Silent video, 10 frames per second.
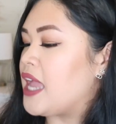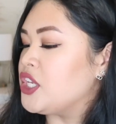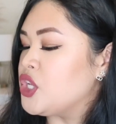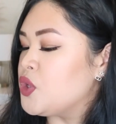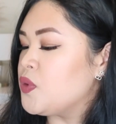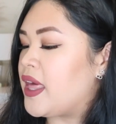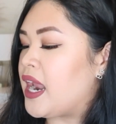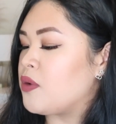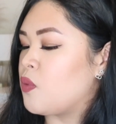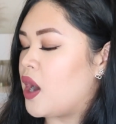I knew that
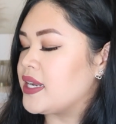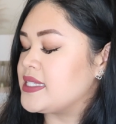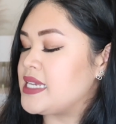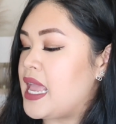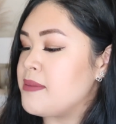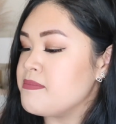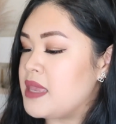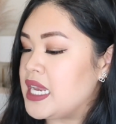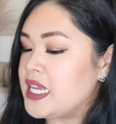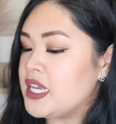I wanted a
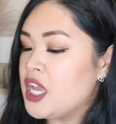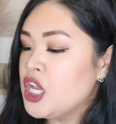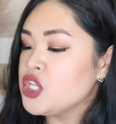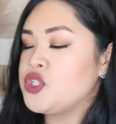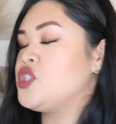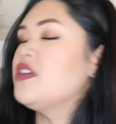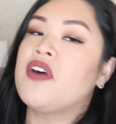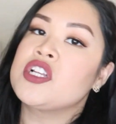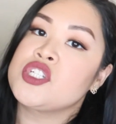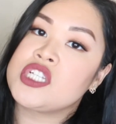mini
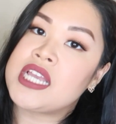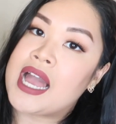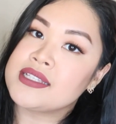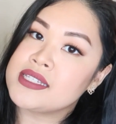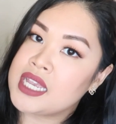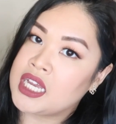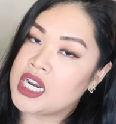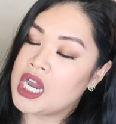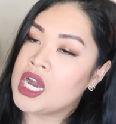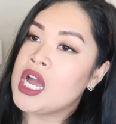Givenchy
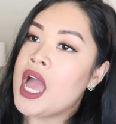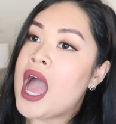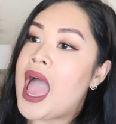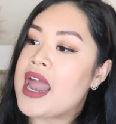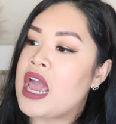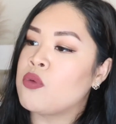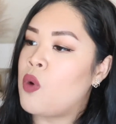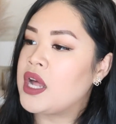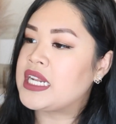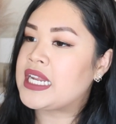Antigona, and I
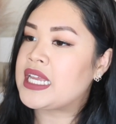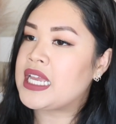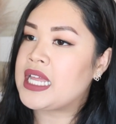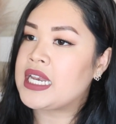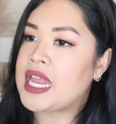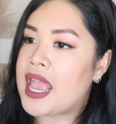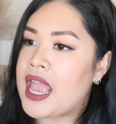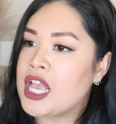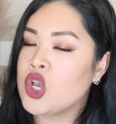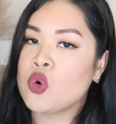wanted it in
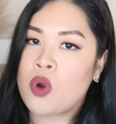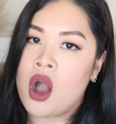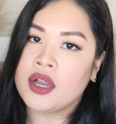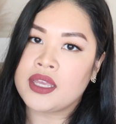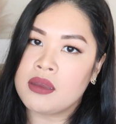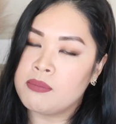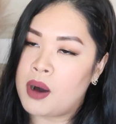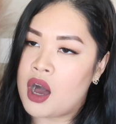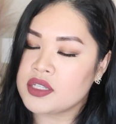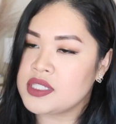a Croc
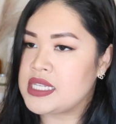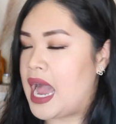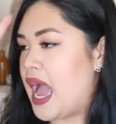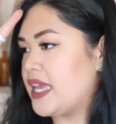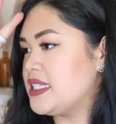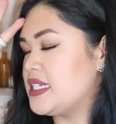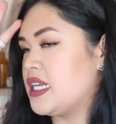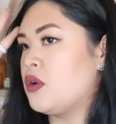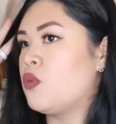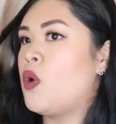embossed. I
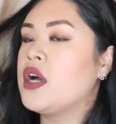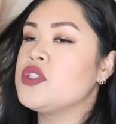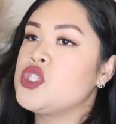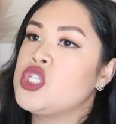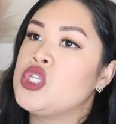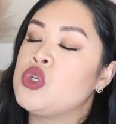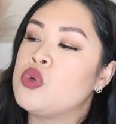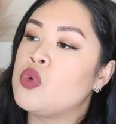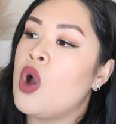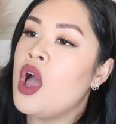didn't want
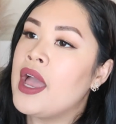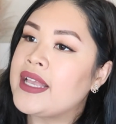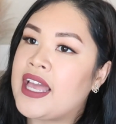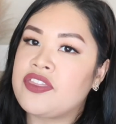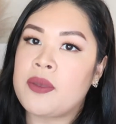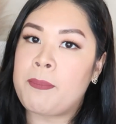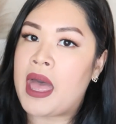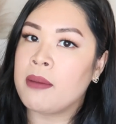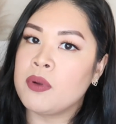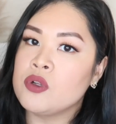to get the
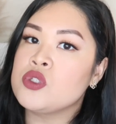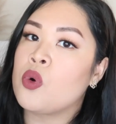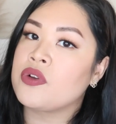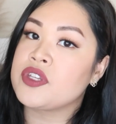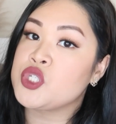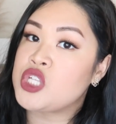pebbled or the